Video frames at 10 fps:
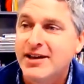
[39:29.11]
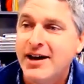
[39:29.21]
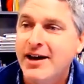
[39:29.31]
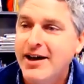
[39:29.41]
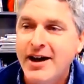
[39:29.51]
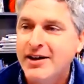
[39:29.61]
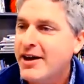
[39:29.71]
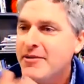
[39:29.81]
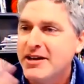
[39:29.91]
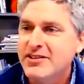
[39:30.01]
Uh, I, I,
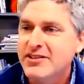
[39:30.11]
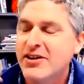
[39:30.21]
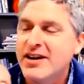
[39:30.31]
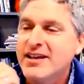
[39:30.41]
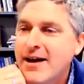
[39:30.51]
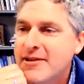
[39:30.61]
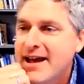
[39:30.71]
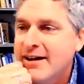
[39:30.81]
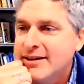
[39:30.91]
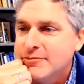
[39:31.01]
mean, is there any
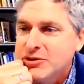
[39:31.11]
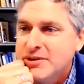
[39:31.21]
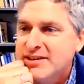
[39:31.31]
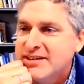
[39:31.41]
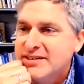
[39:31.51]
commonality between these